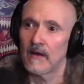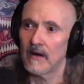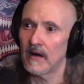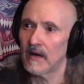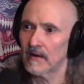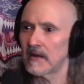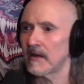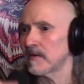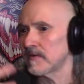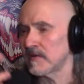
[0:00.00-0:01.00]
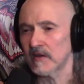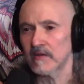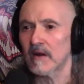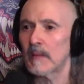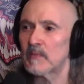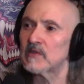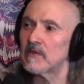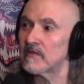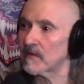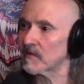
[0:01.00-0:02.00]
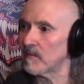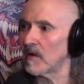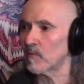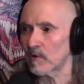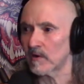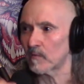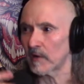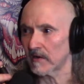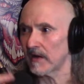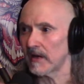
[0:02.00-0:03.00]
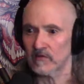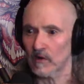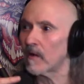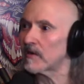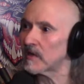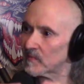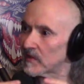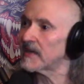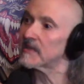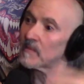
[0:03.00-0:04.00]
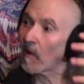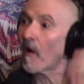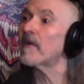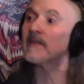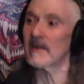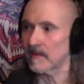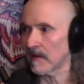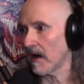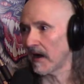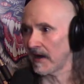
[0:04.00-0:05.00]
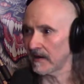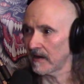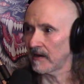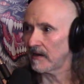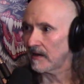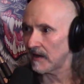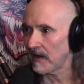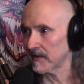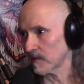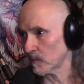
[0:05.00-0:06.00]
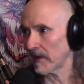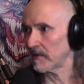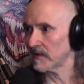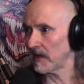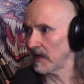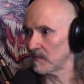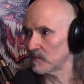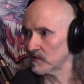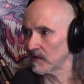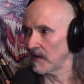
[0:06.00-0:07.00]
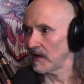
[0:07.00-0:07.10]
Uh, these other opportunities have come up where Raiderhead has already played in the parking lot at the Raider games.